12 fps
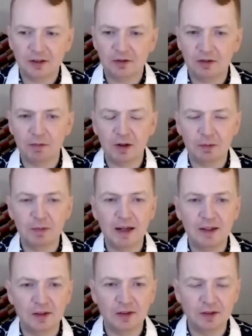from what
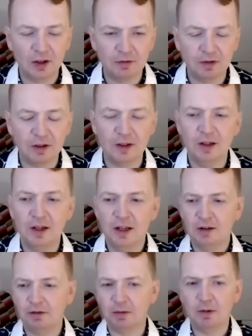makes us suffer,
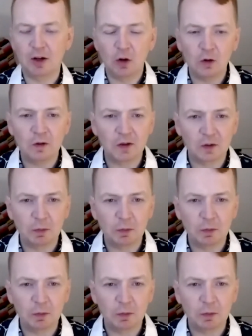from what holds us